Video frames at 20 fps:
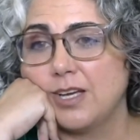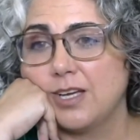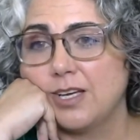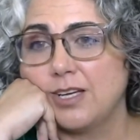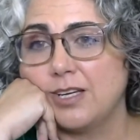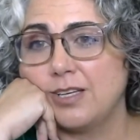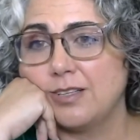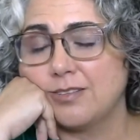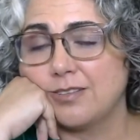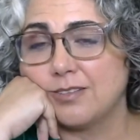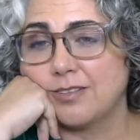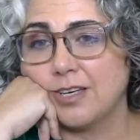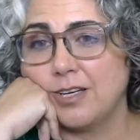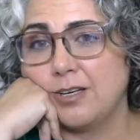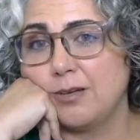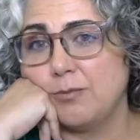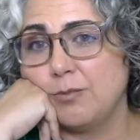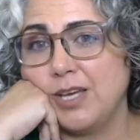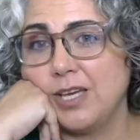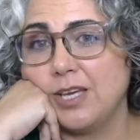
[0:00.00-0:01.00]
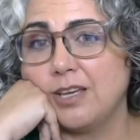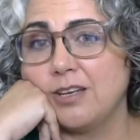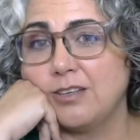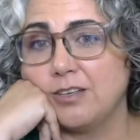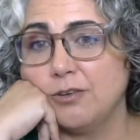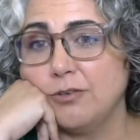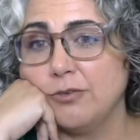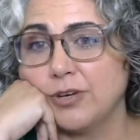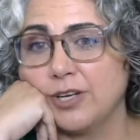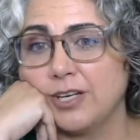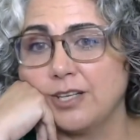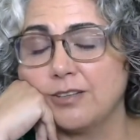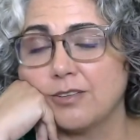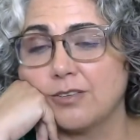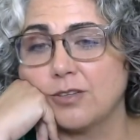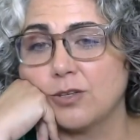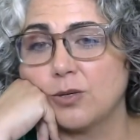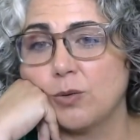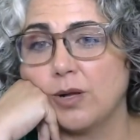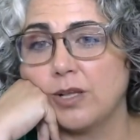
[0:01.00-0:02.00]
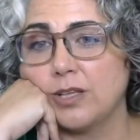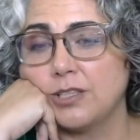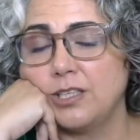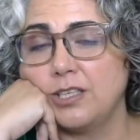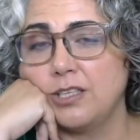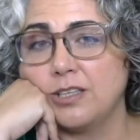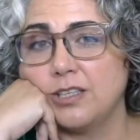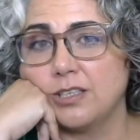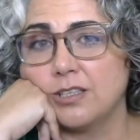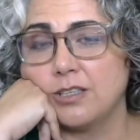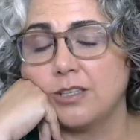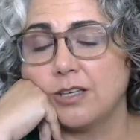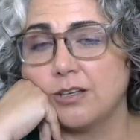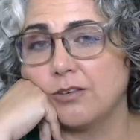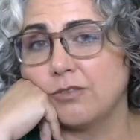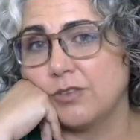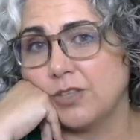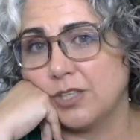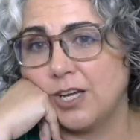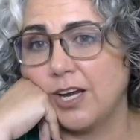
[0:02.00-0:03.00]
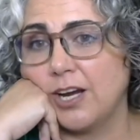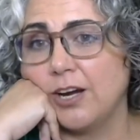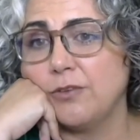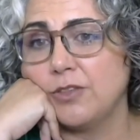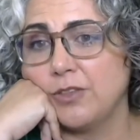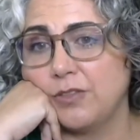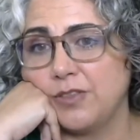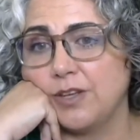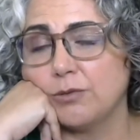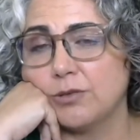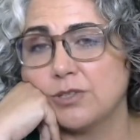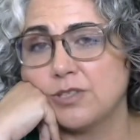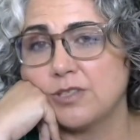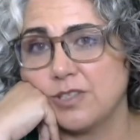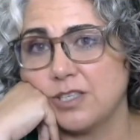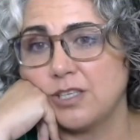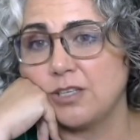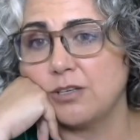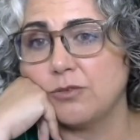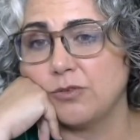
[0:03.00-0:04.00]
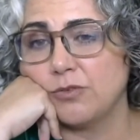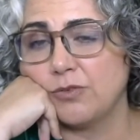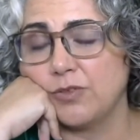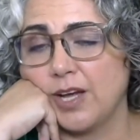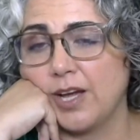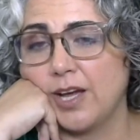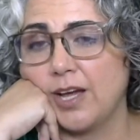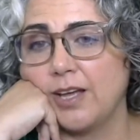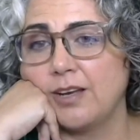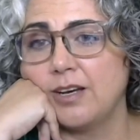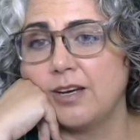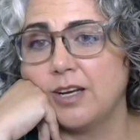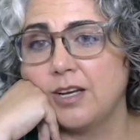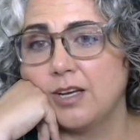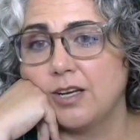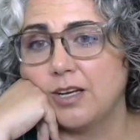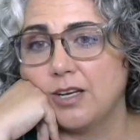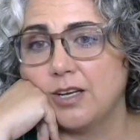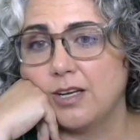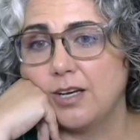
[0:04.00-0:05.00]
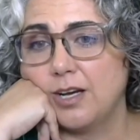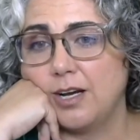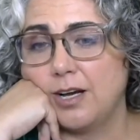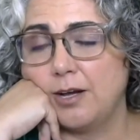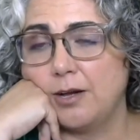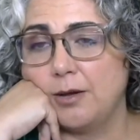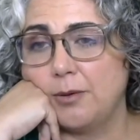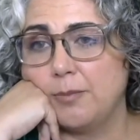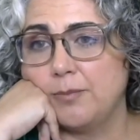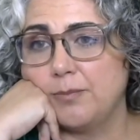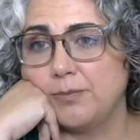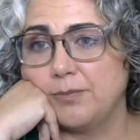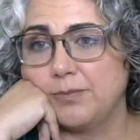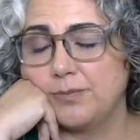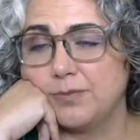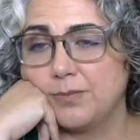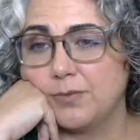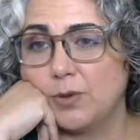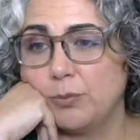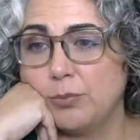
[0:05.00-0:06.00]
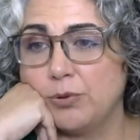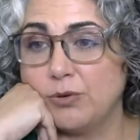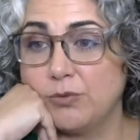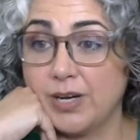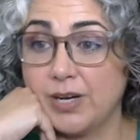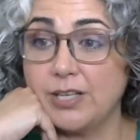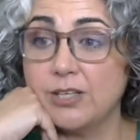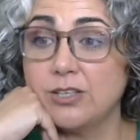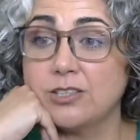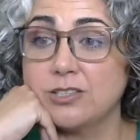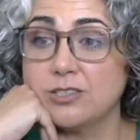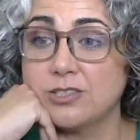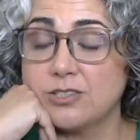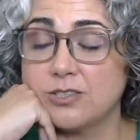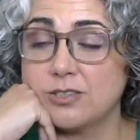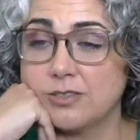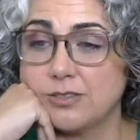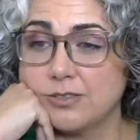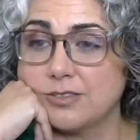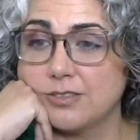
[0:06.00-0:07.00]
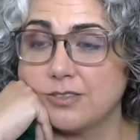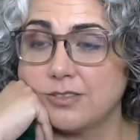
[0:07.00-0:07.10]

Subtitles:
it's going to make a difference, the quality of the care that they receive, that the providers